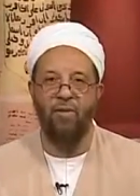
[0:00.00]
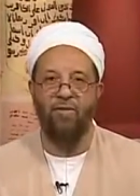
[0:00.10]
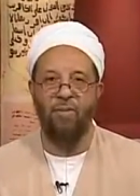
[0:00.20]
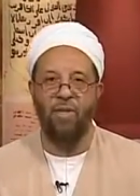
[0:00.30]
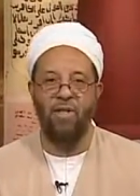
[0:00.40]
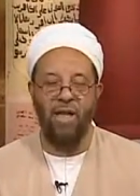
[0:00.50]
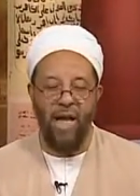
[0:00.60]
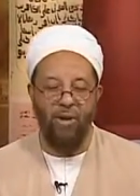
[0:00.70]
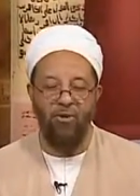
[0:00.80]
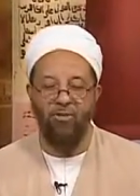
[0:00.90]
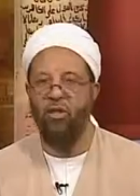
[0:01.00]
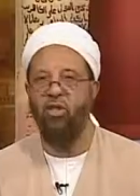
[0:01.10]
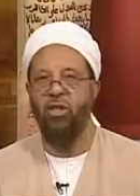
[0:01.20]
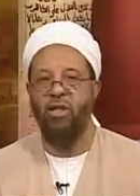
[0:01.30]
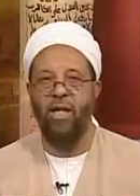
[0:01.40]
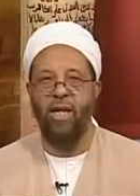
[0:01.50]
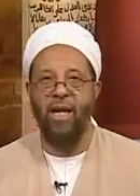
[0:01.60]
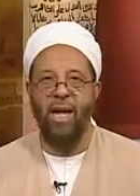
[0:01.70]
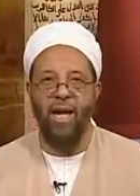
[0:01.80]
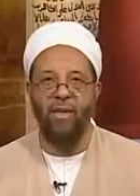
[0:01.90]
from the Sahara region,
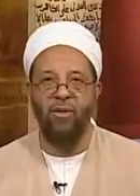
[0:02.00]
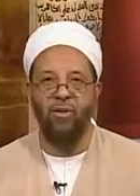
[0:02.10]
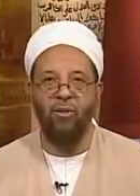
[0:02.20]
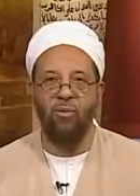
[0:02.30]
and